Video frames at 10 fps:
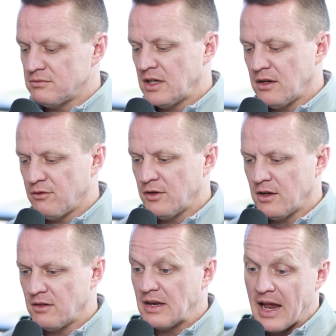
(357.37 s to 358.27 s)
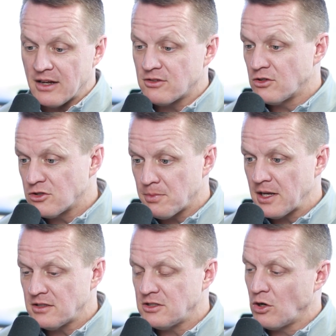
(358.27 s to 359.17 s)
the data center
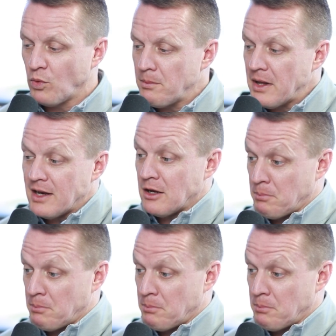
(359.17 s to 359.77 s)
space. We've been in a